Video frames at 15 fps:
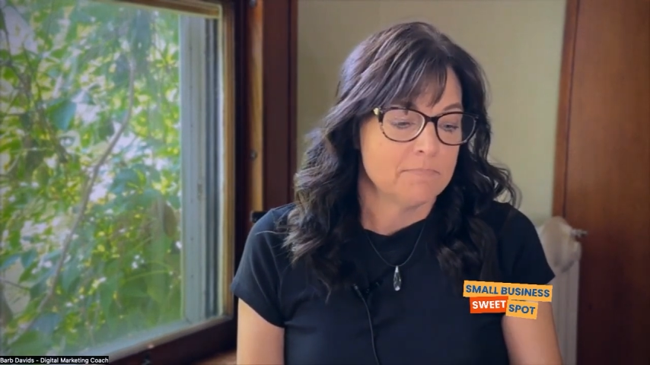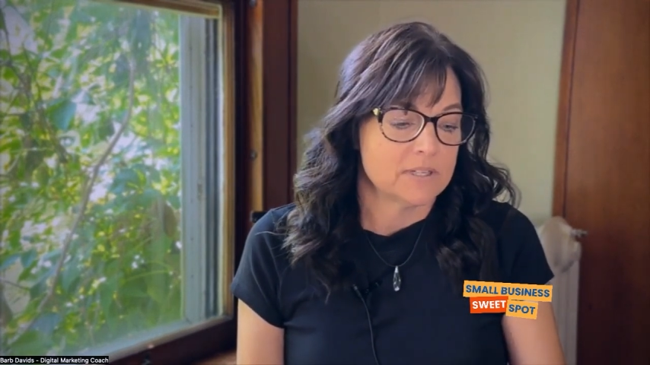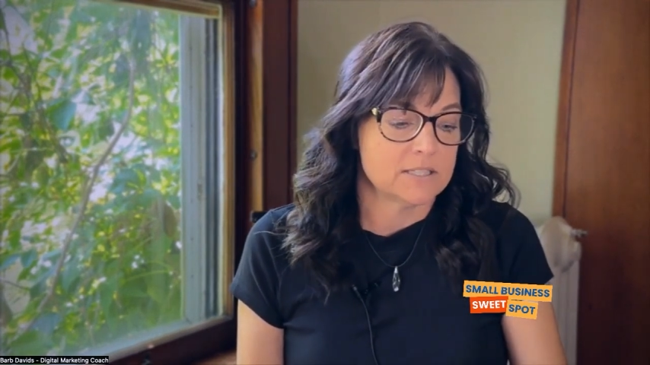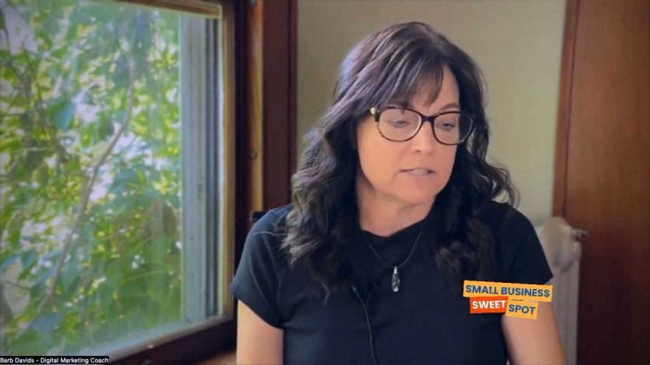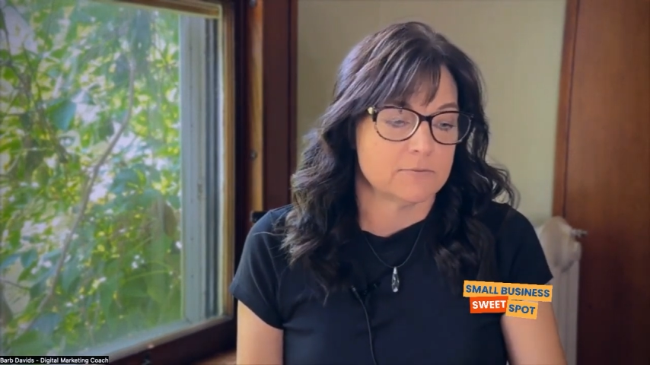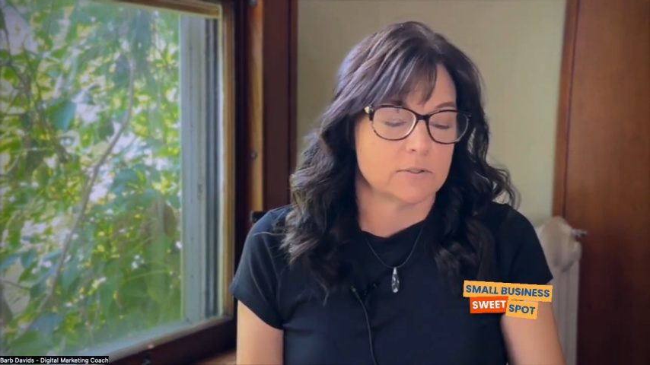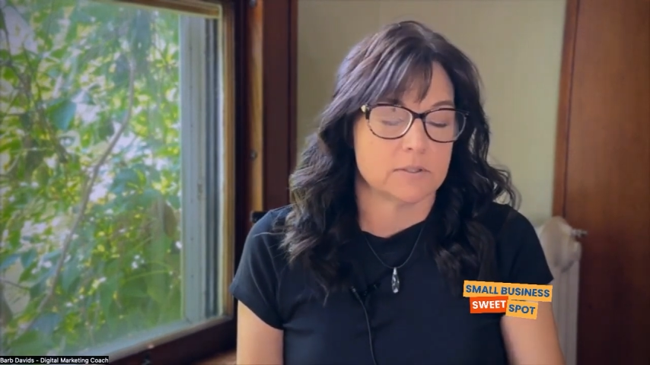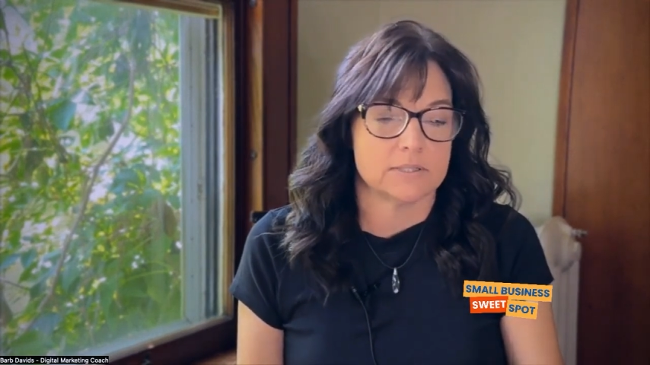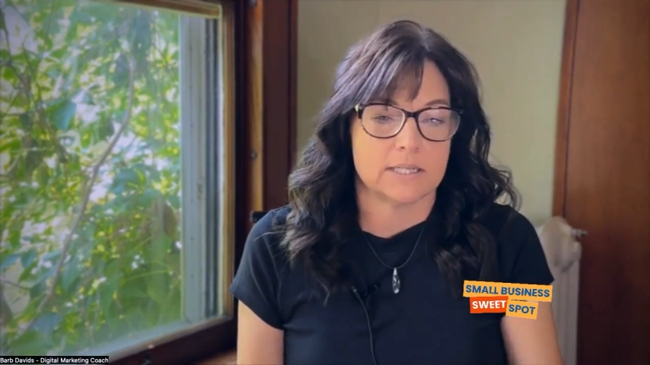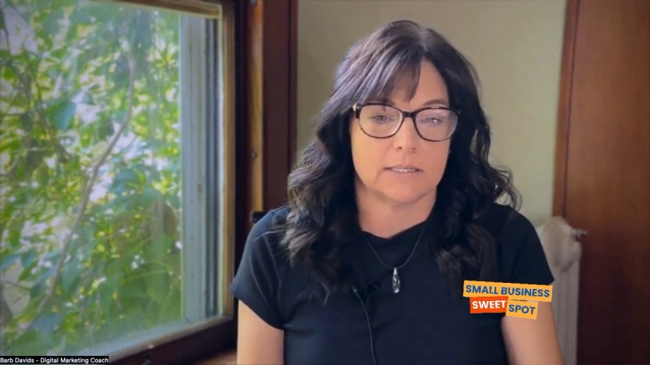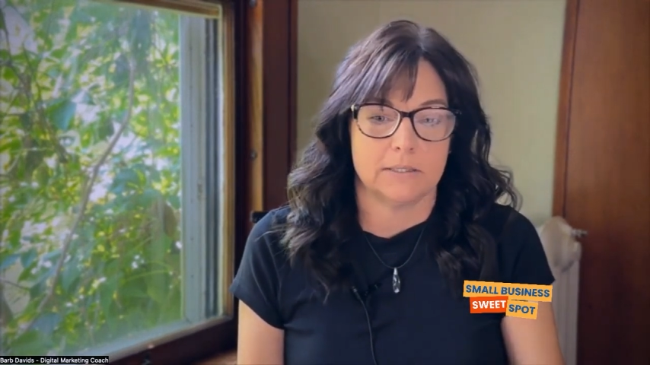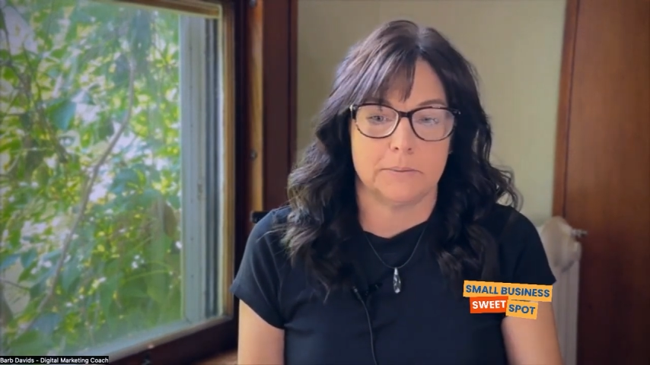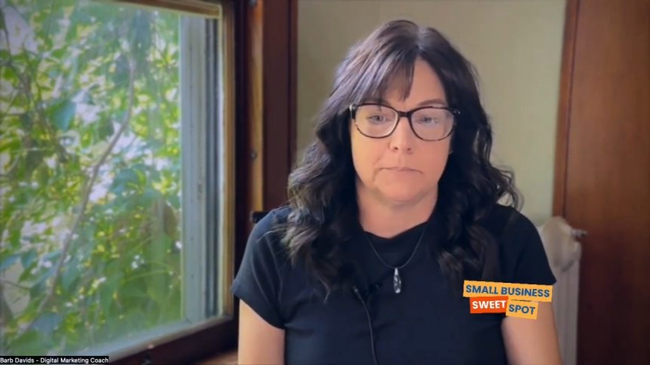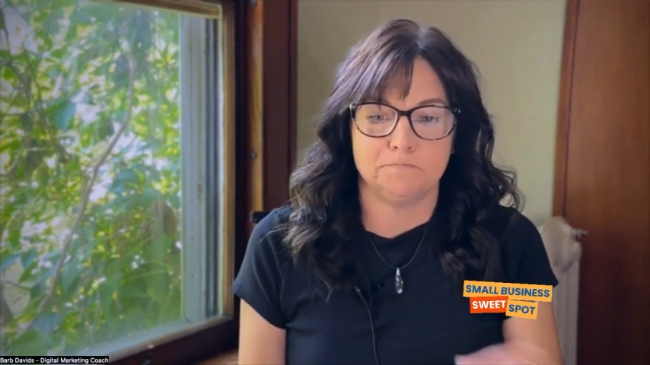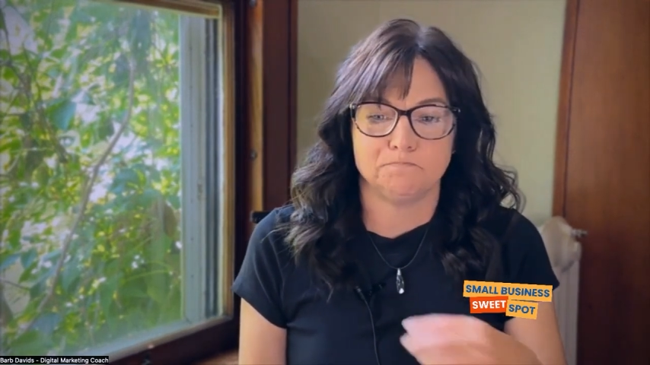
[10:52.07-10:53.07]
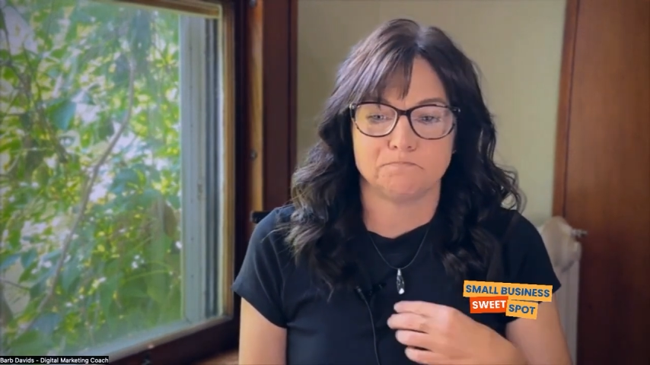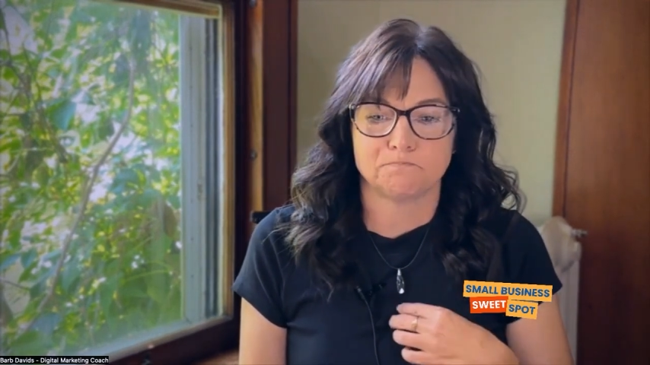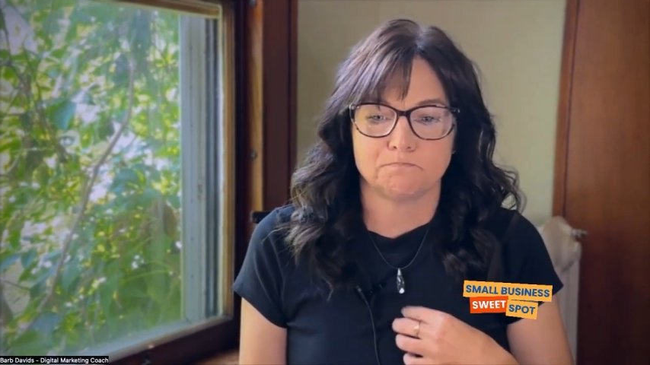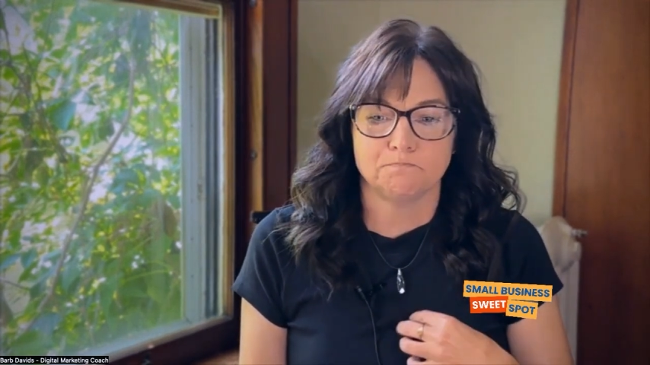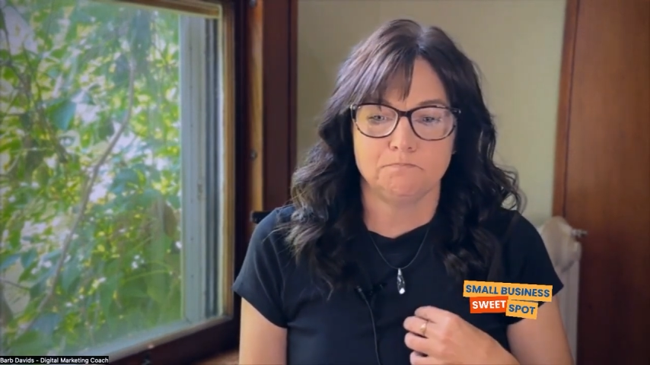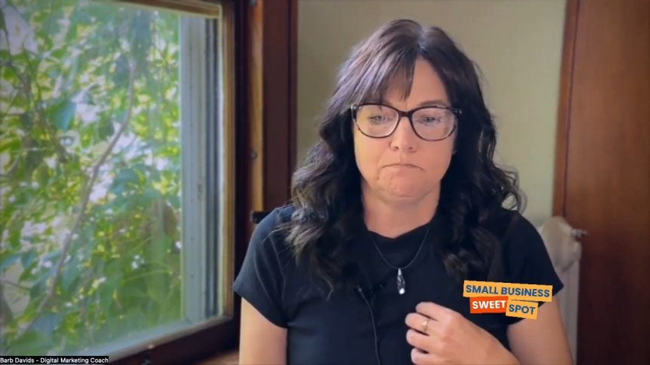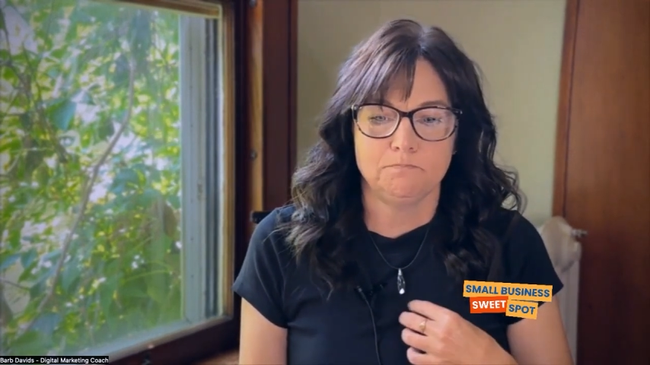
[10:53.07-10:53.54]
the different
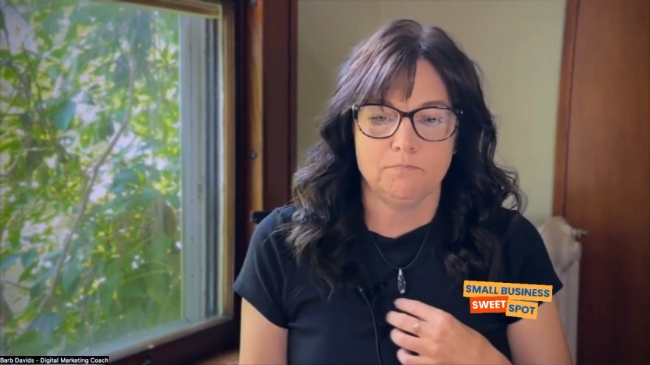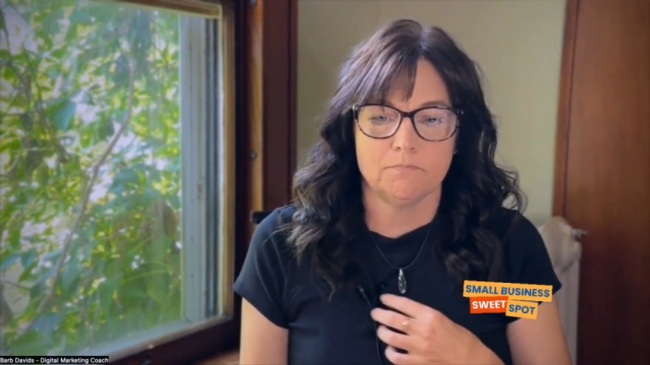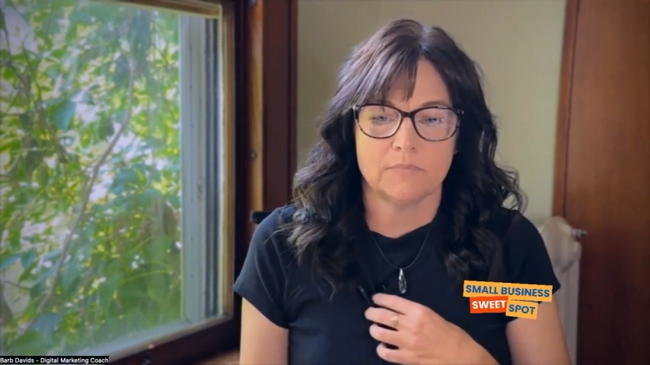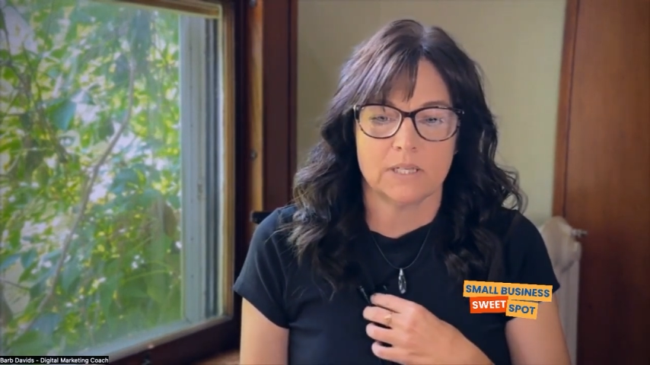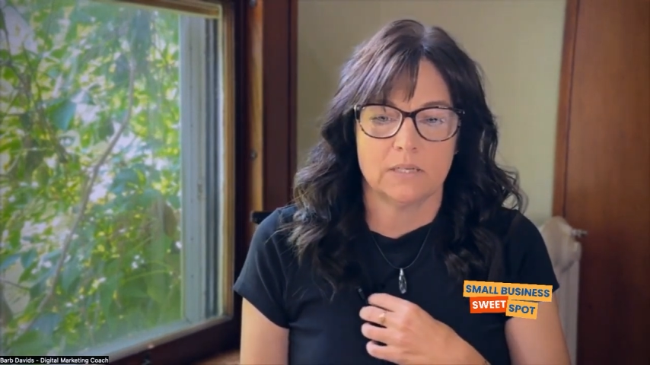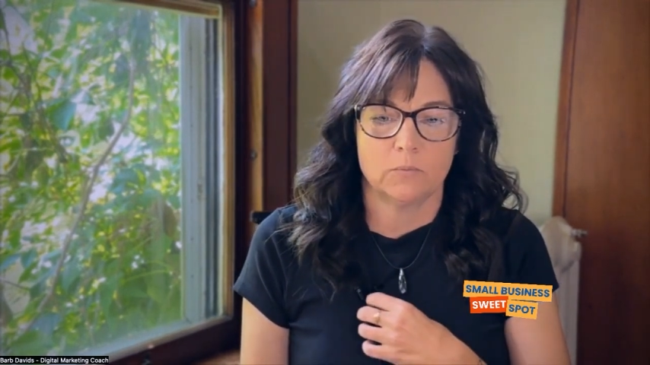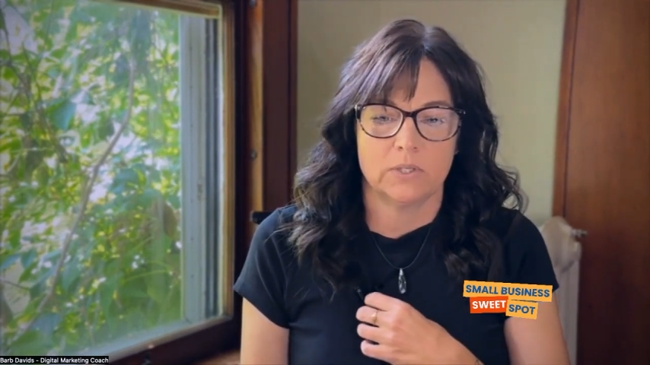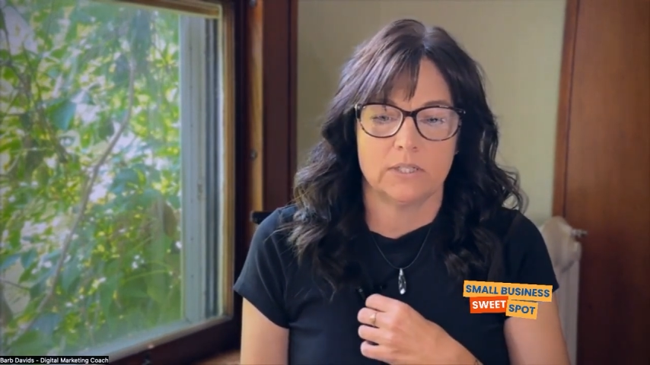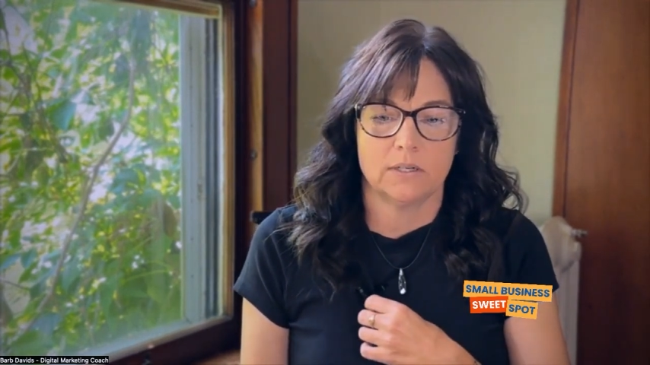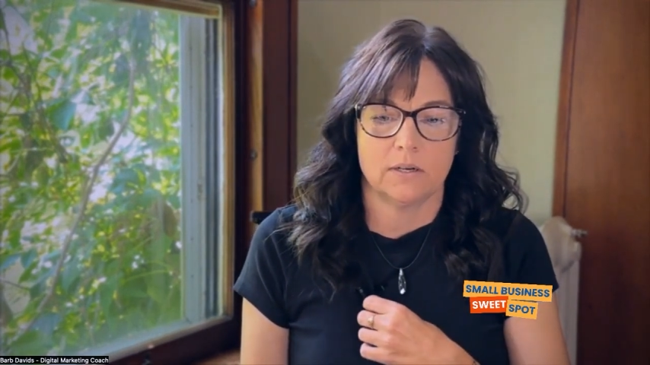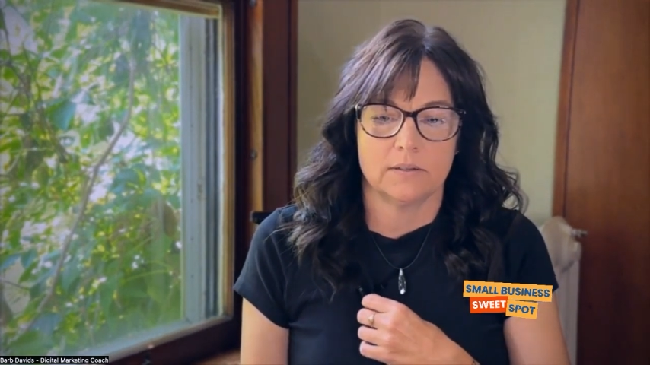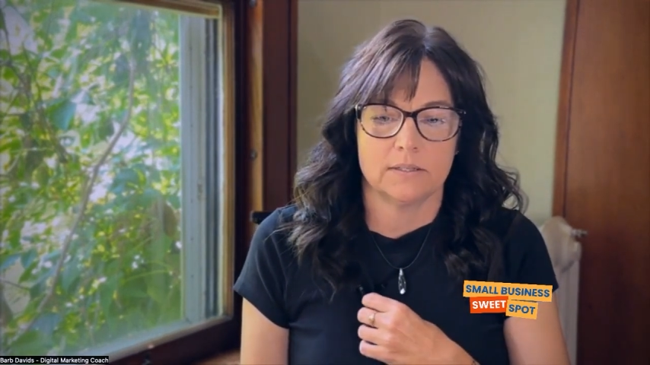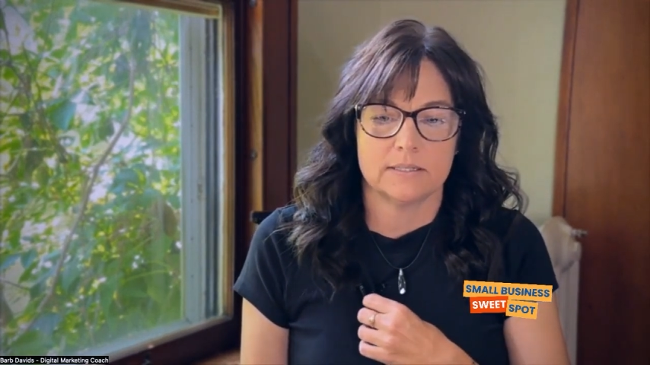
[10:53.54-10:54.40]
what do you call